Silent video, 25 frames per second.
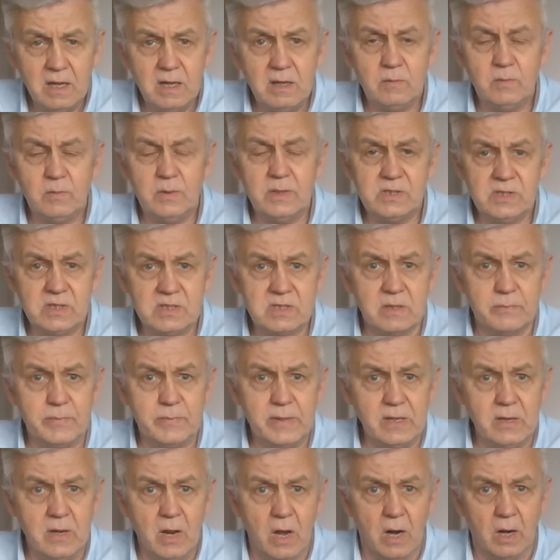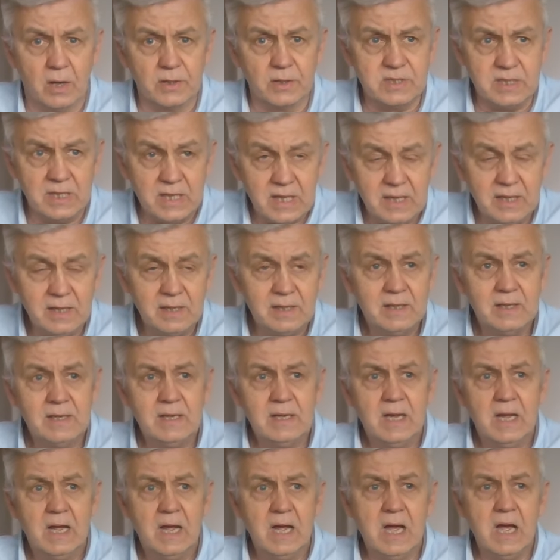which is a bit naughty.
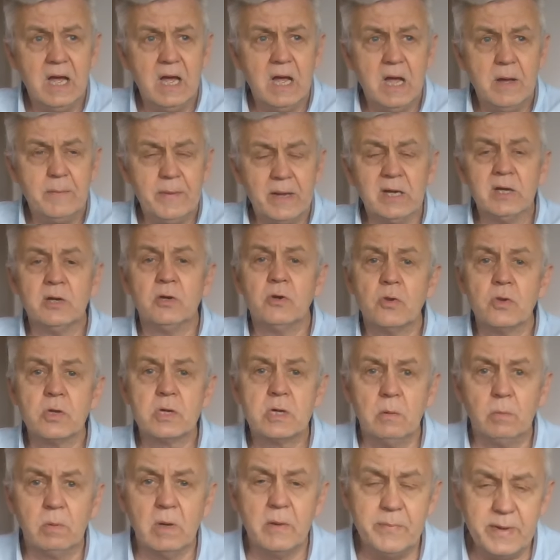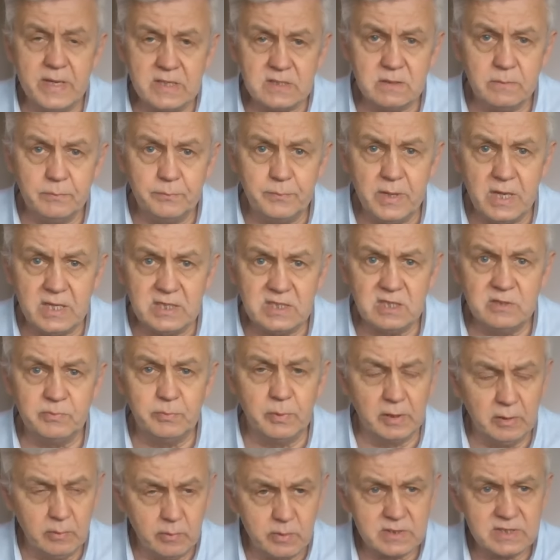And another couple of bits and pieces,
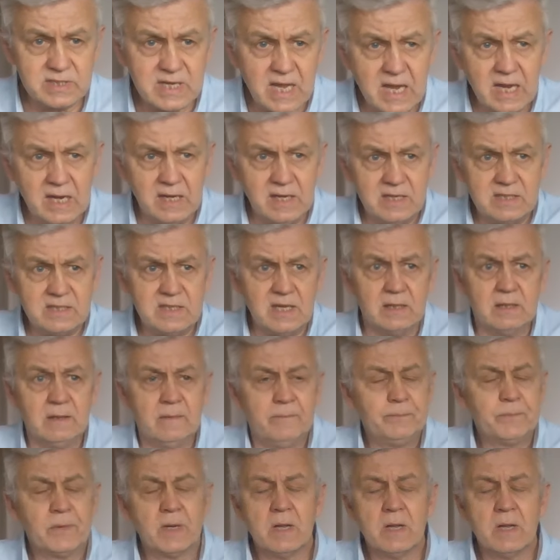but he was saying, he said,